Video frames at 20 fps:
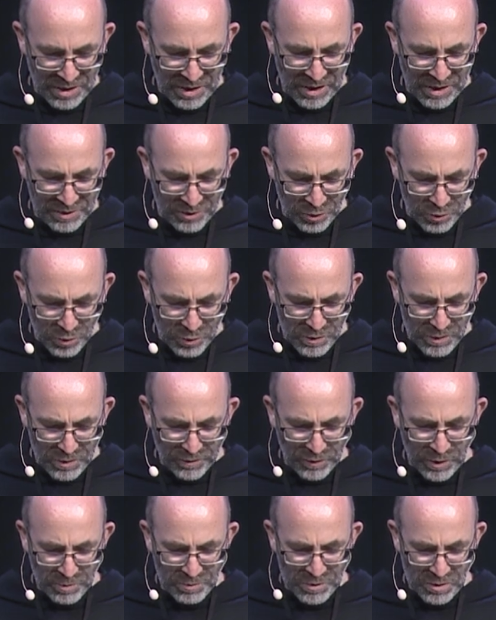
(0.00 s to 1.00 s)
and news of
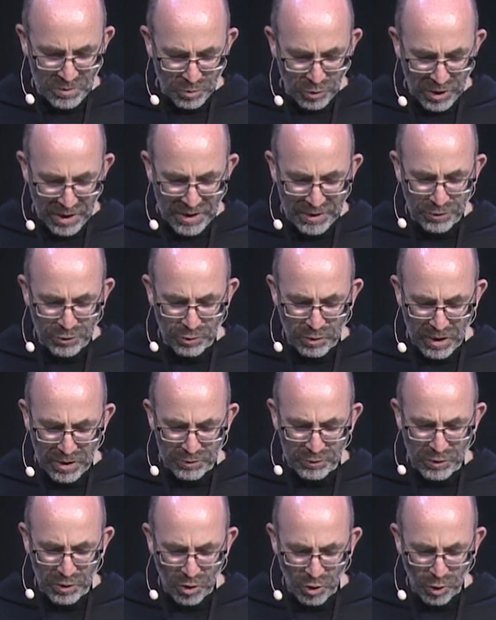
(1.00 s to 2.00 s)
him spread
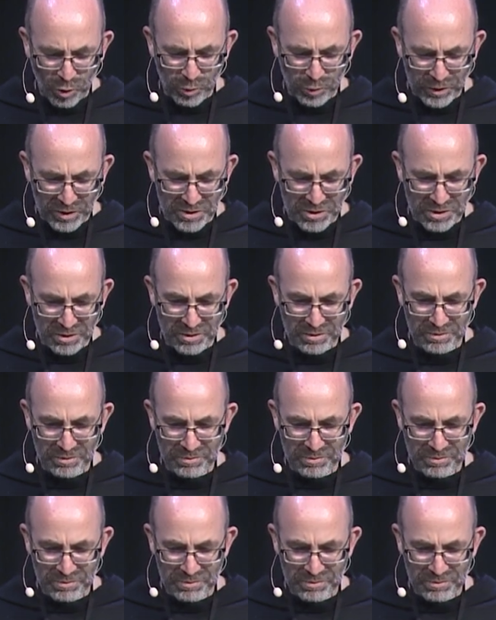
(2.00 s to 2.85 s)
throughout the whole region.